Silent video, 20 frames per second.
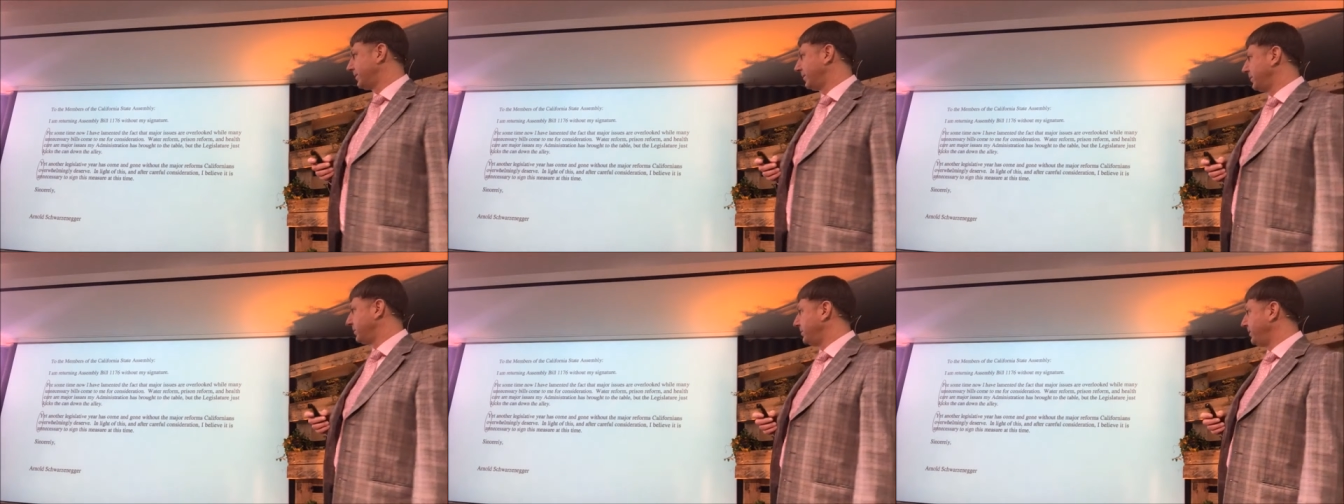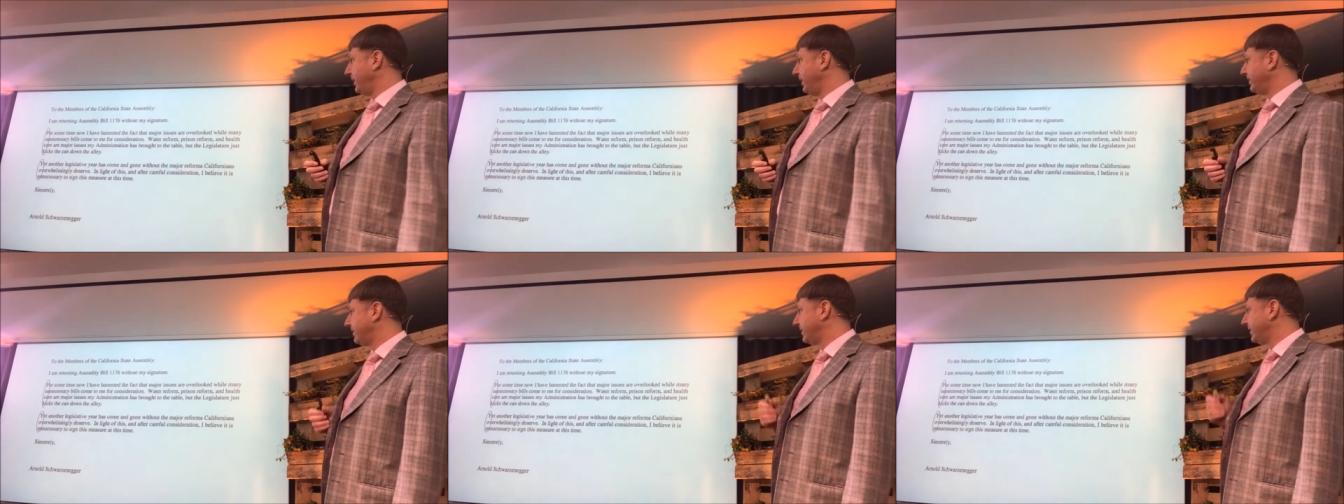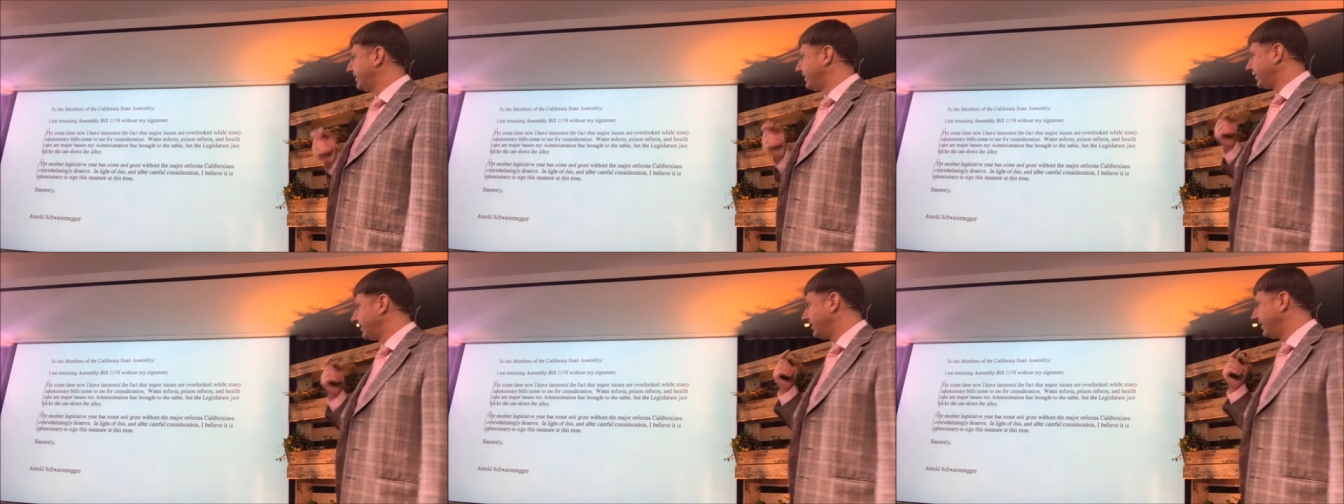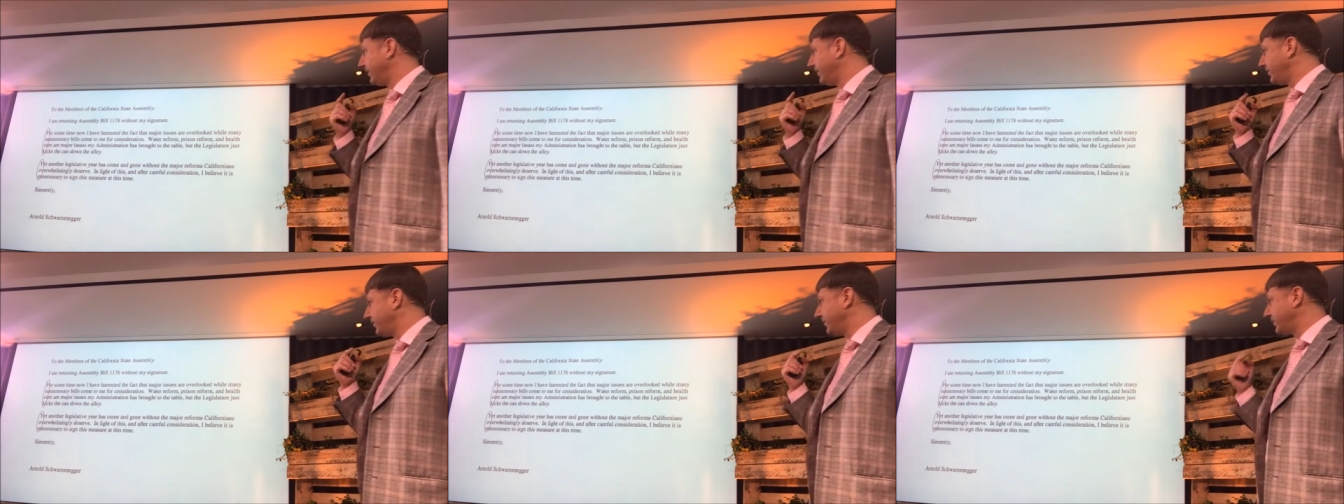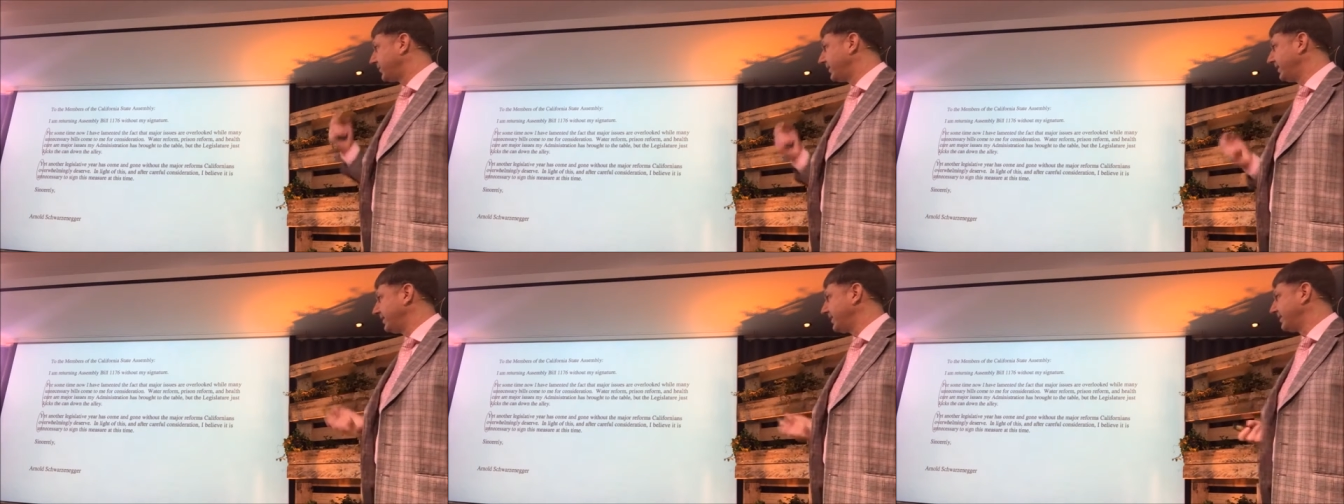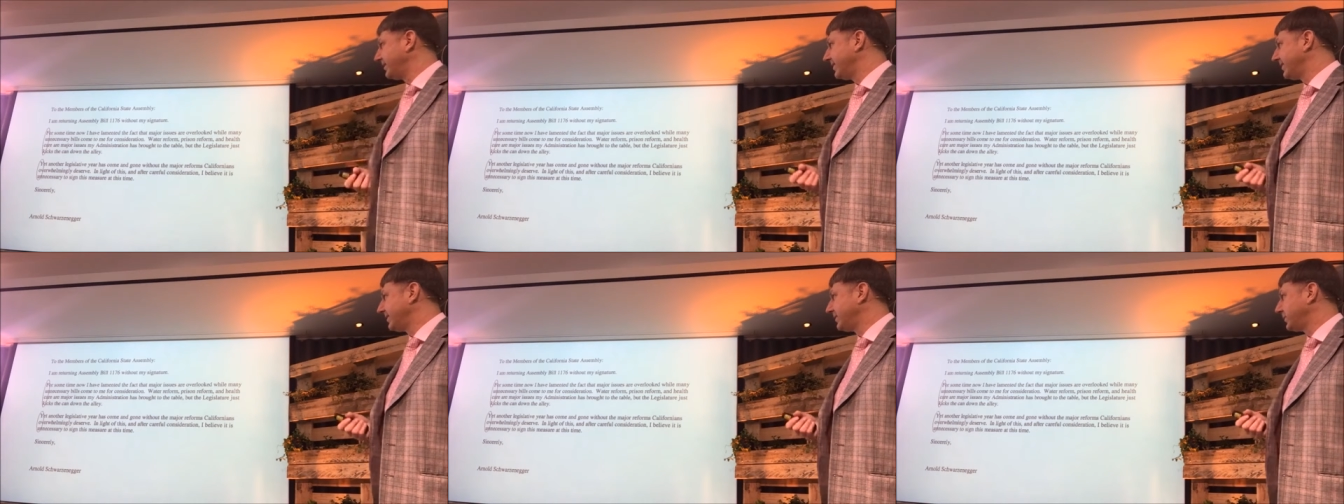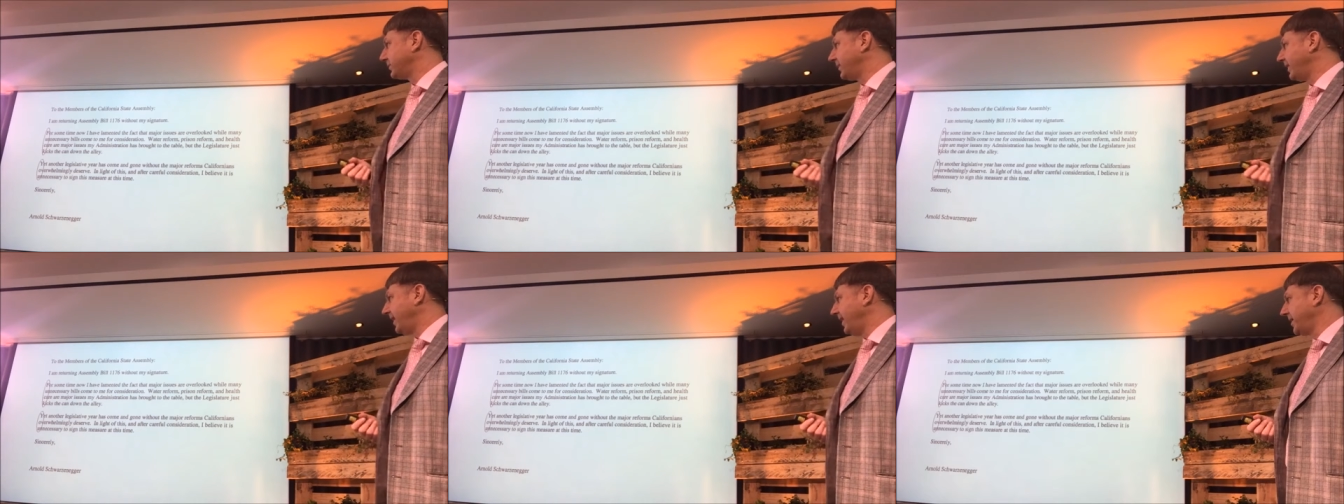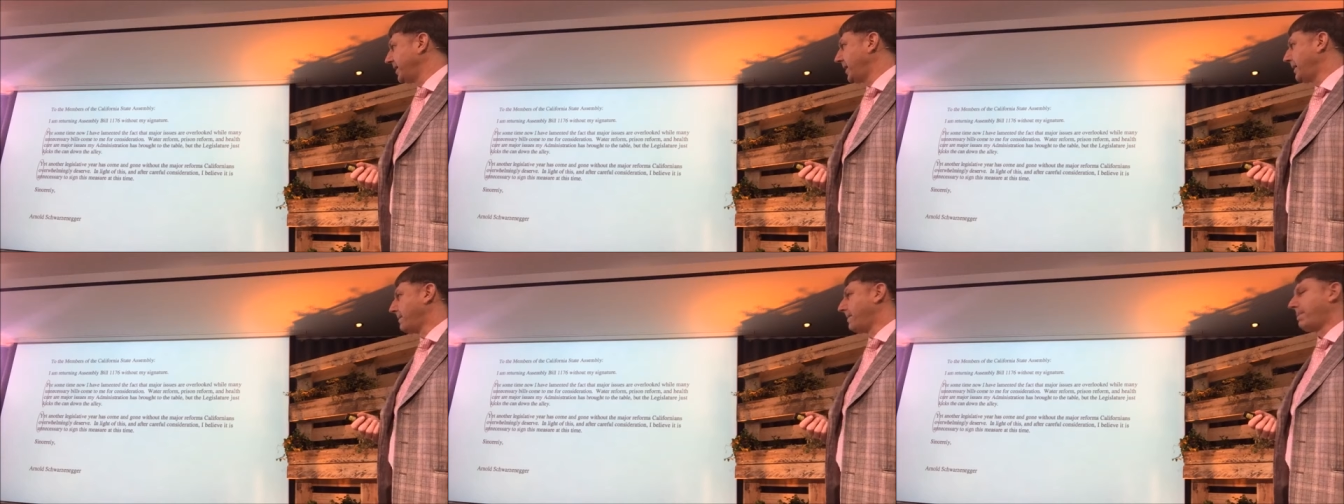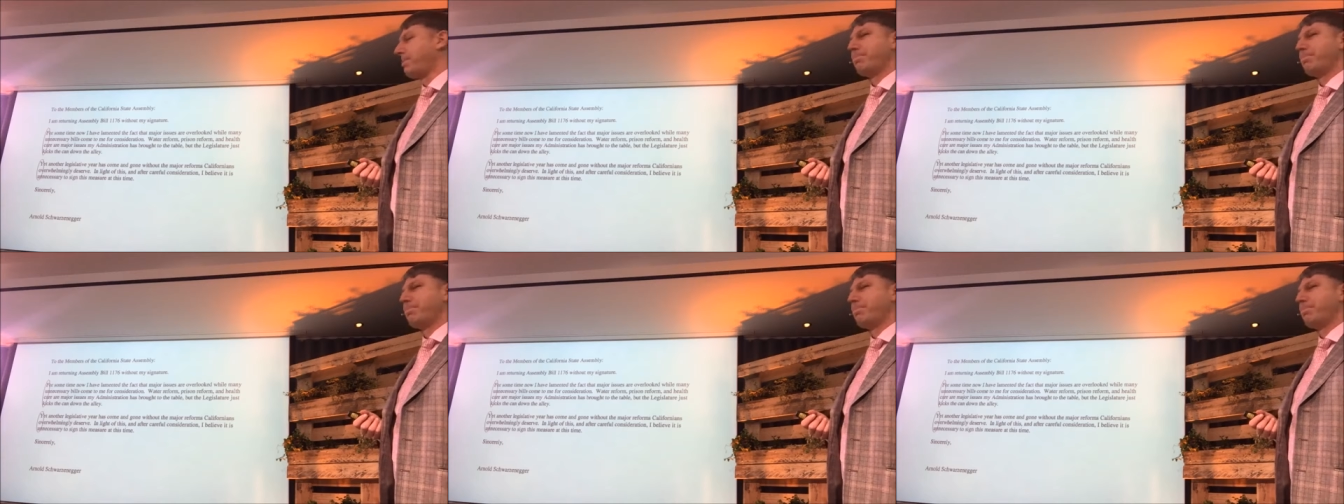So basically, if you read it this way,